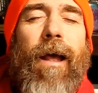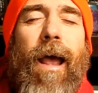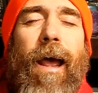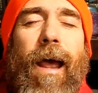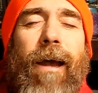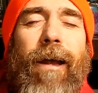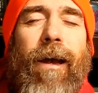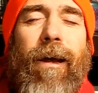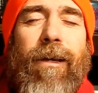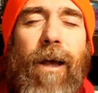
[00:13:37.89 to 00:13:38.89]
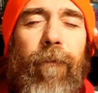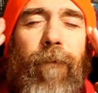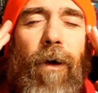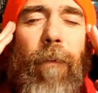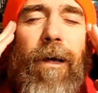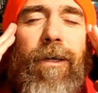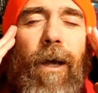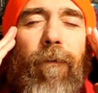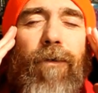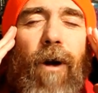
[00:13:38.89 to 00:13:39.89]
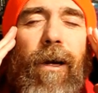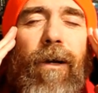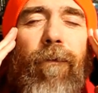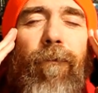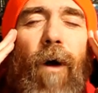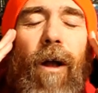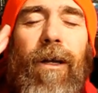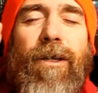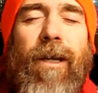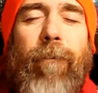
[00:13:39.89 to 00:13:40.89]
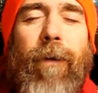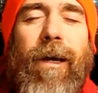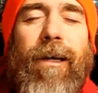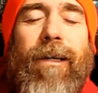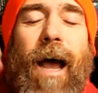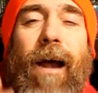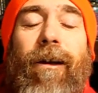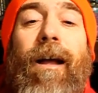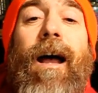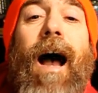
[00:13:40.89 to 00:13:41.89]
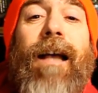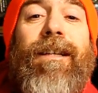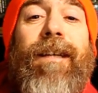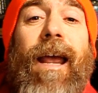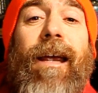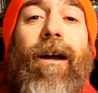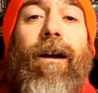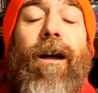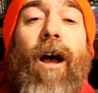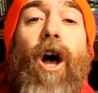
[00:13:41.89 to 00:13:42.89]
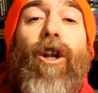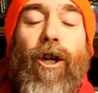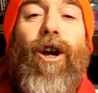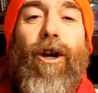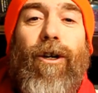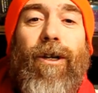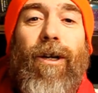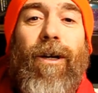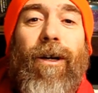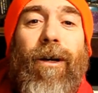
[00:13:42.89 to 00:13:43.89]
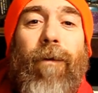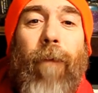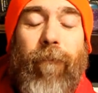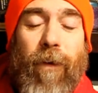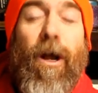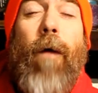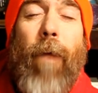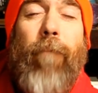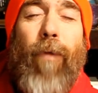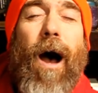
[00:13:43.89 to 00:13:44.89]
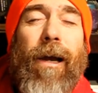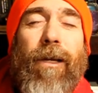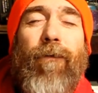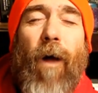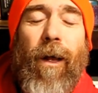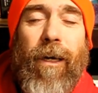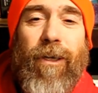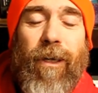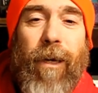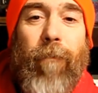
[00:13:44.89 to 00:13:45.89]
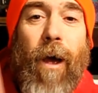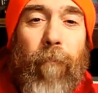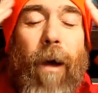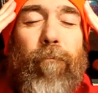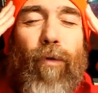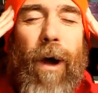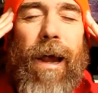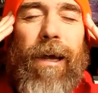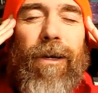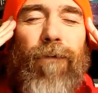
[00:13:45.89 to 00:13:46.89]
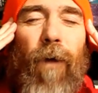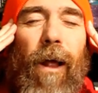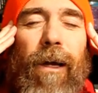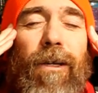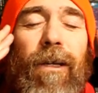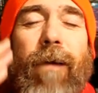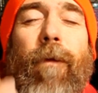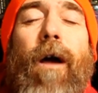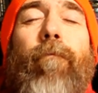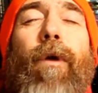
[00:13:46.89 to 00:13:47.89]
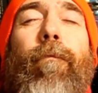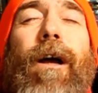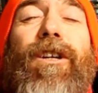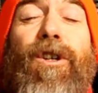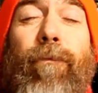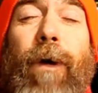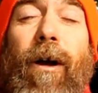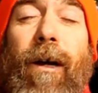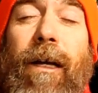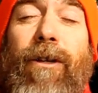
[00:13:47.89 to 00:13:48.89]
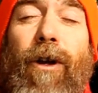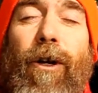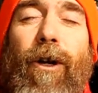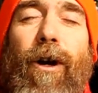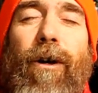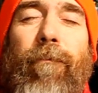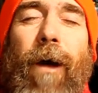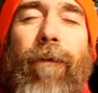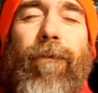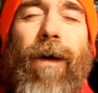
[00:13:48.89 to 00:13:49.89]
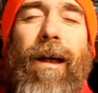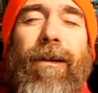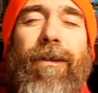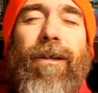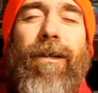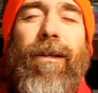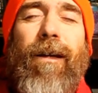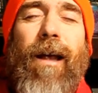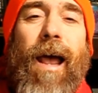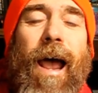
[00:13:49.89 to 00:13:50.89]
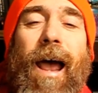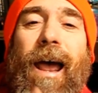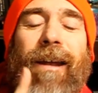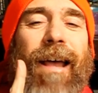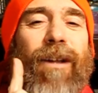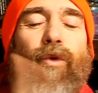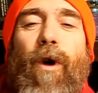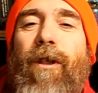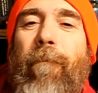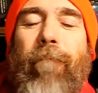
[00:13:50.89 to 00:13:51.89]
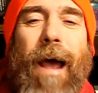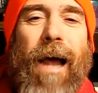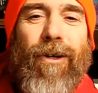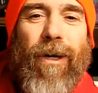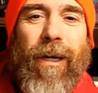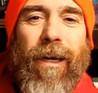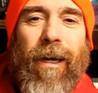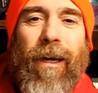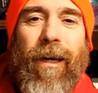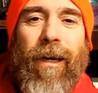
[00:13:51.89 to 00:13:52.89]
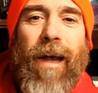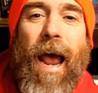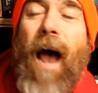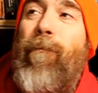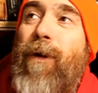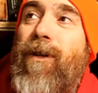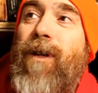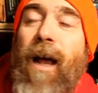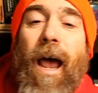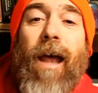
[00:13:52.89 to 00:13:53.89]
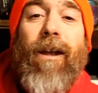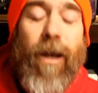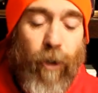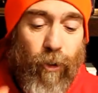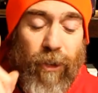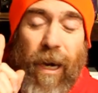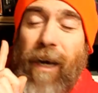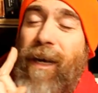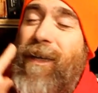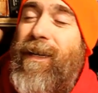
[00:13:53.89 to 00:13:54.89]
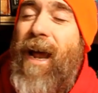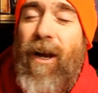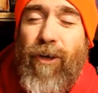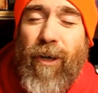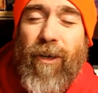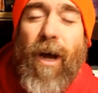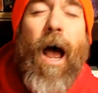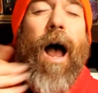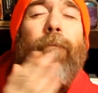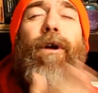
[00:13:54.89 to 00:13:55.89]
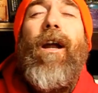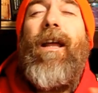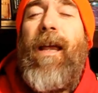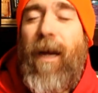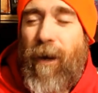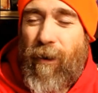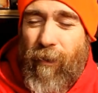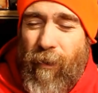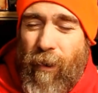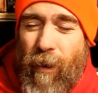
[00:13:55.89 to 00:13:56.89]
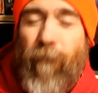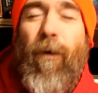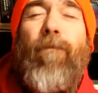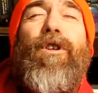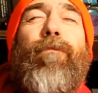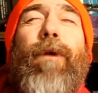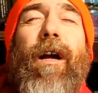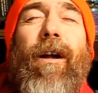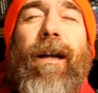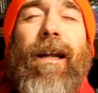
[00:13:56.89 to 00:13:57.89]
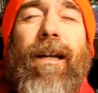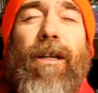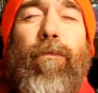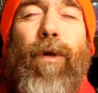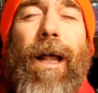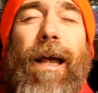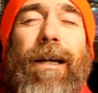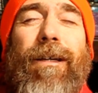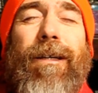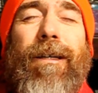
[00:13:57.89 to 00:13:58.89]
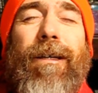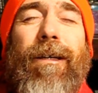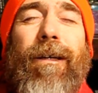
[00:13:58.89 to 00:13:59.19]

And, and then as I feel myself starting to fall asleep and get tired, I stay alert. My friends, my body's falling asleep, my brain is falling asleep, but my spirit is alert, my friends. And, and that's where the magic happens. And then you set intentions. I'm going to hear from spirit in this place.